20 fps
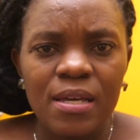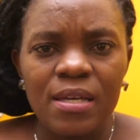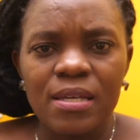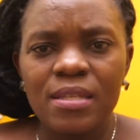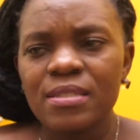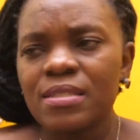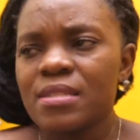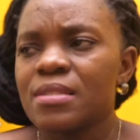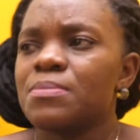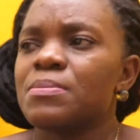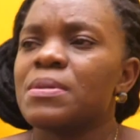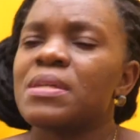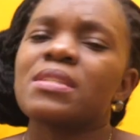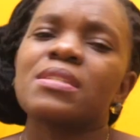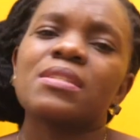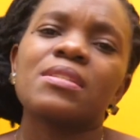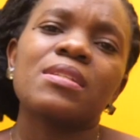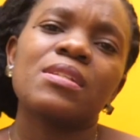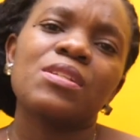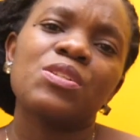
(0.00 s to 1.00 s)
it just makes
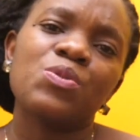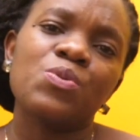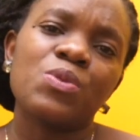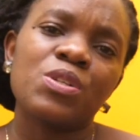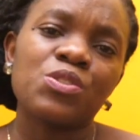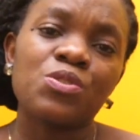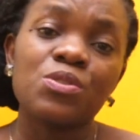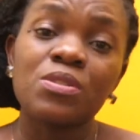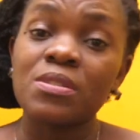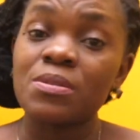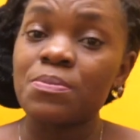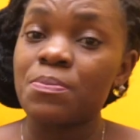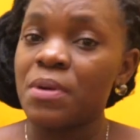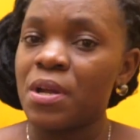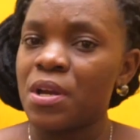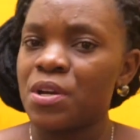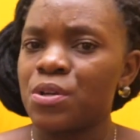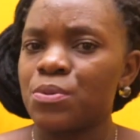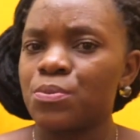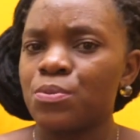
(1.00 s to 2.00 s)
situations
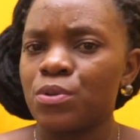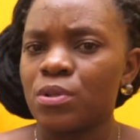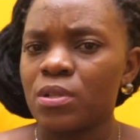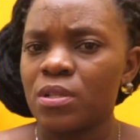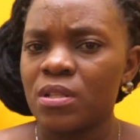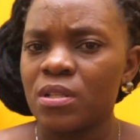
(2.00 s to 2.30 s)
bearable.